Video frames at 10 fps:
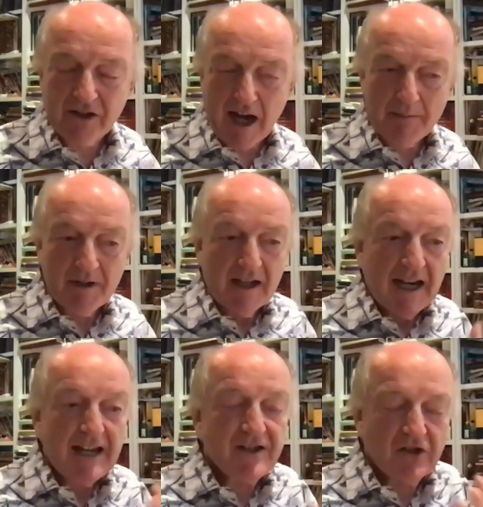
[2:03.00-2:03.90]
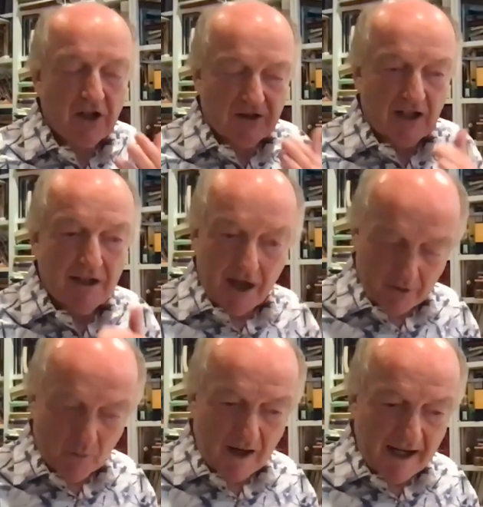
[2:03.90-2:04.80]
Cap is just another
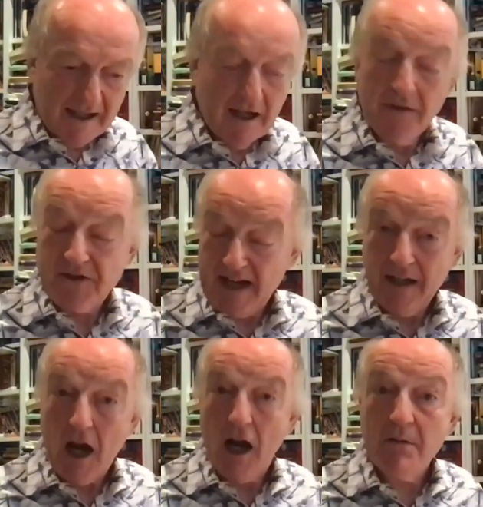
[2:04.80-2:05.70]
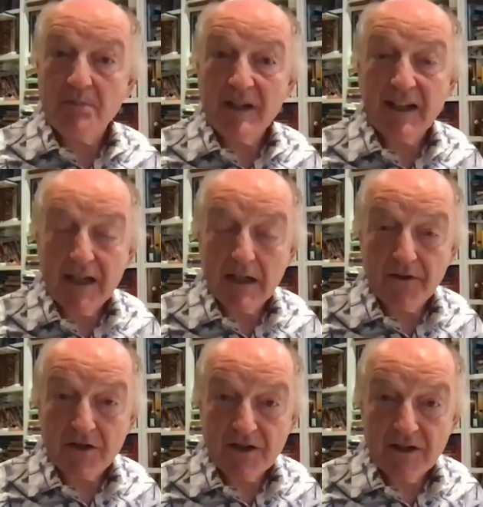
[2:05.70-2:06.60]
way of saying I'm being
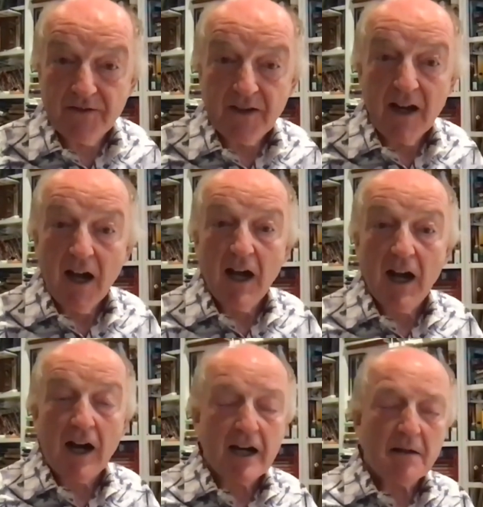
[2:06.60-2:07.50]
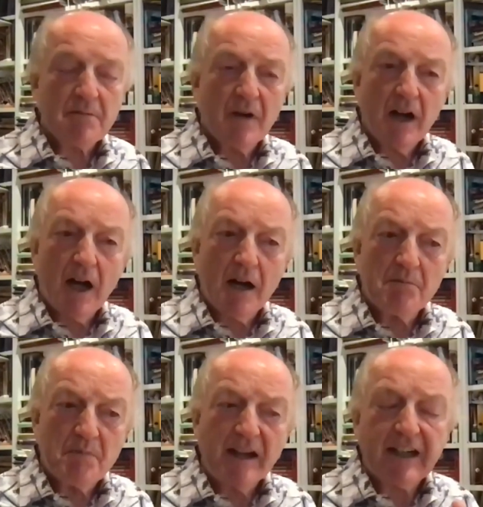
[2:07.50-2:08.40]
innovative. I am
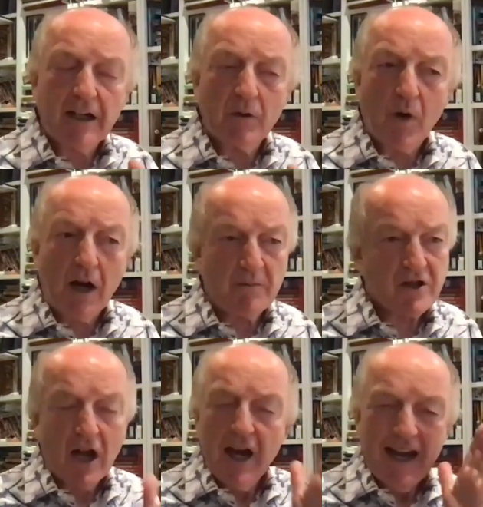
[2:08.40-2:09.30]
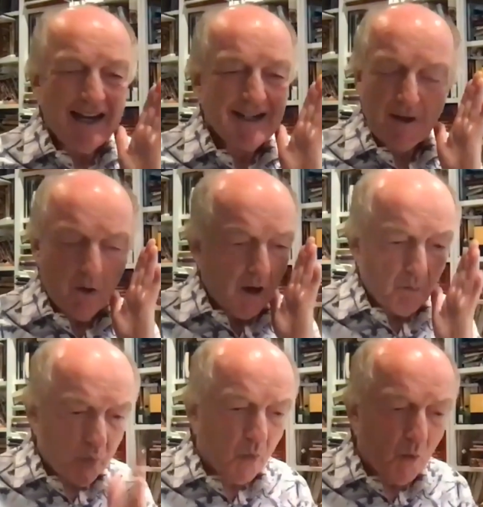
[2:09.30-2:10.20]
making a wine which is
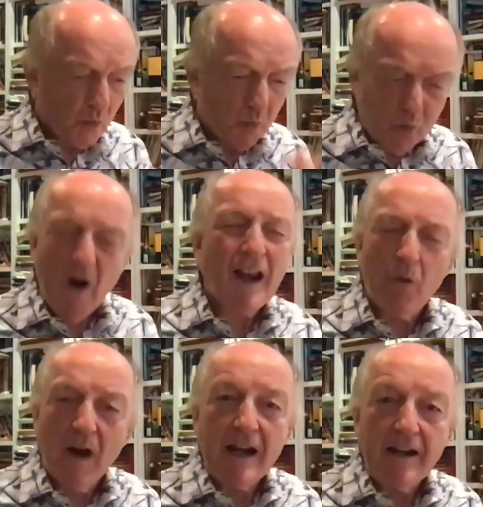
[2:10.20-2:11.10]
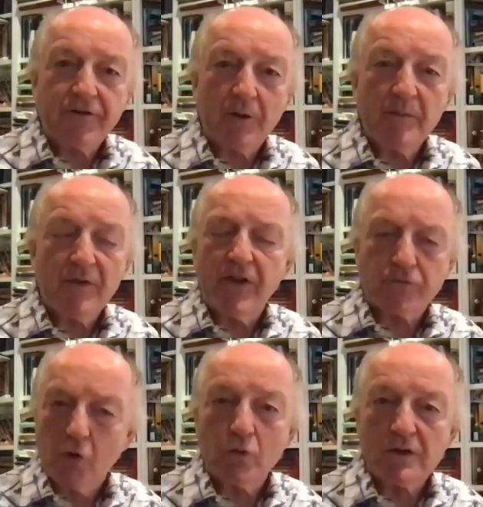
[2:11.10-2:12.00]
well away from the
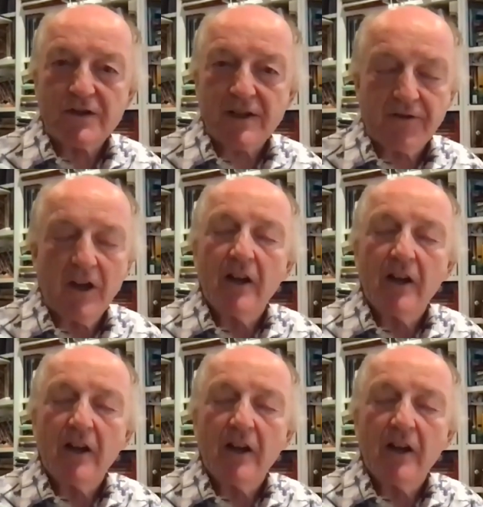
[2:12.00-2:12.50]
rules of